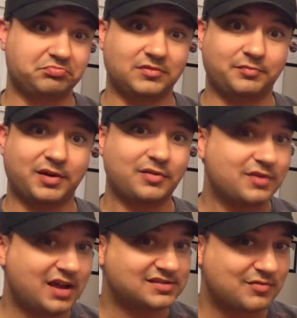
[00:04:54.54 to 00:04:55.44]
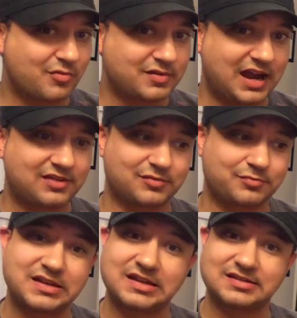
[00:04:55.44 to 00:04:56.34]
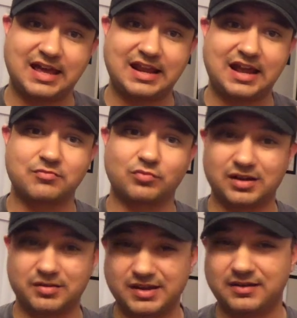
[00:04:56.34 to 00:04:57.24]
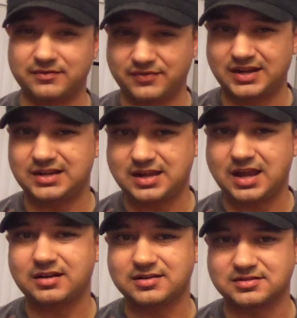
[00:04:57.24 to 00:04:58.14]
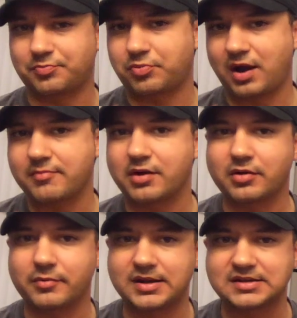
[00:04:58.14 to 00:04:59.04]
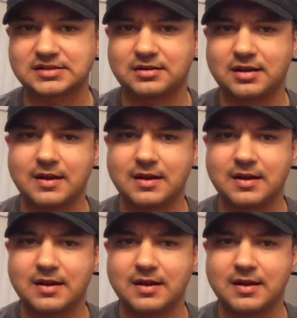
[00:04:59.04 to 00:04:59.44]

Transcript: but it would not say Roman Catholic because that hadn't really been invented yet, is the primary reason.